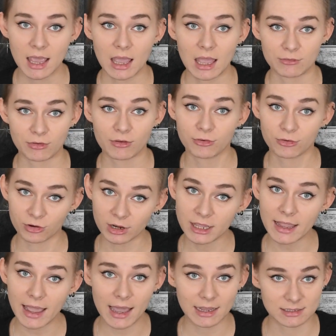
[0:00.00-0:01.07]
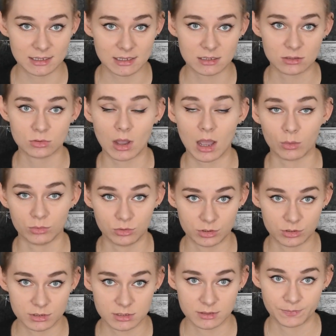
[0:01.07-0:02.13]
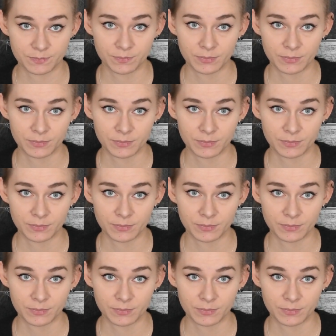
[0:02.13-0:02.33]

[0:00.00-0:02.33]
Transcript: have free access to outdoors.